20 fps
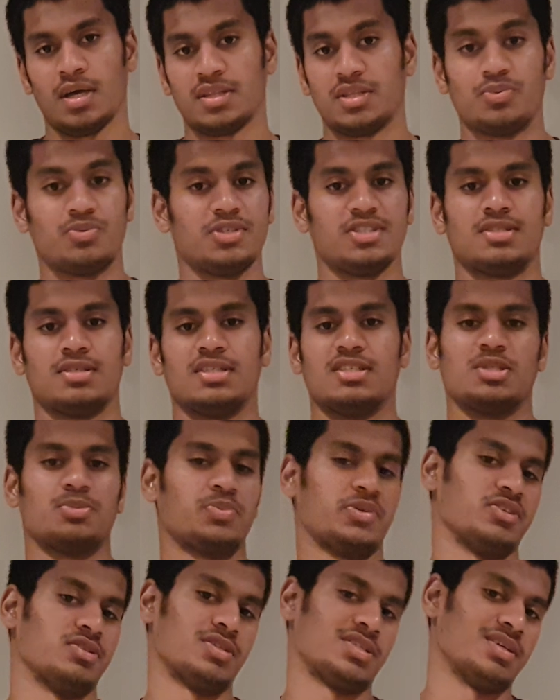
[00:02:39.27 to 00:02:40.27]
The reason is
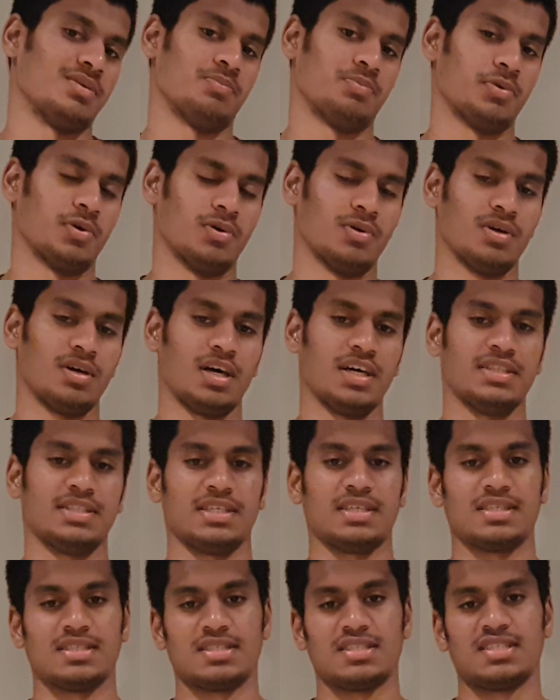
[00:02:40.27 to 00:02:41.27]
pretty simple. I
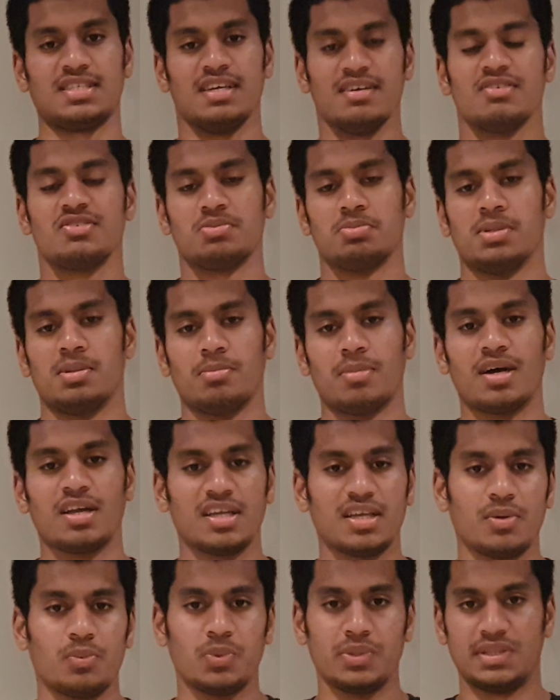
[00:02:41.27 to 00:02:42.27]
think it saves me
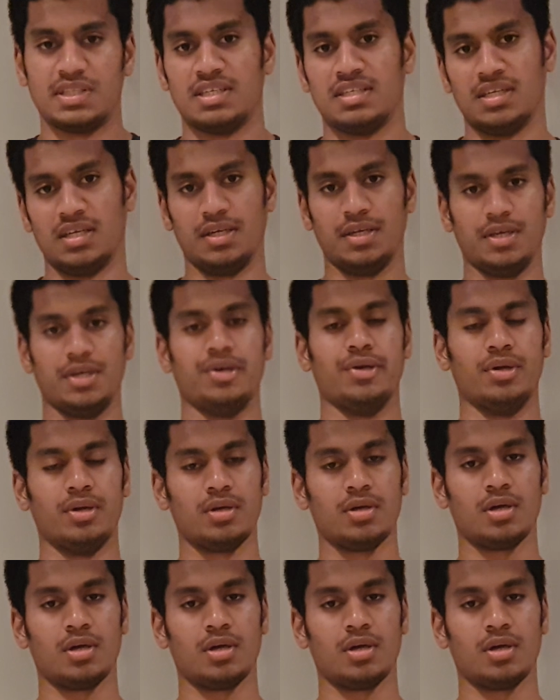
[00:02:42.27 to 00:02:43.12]
money within a year.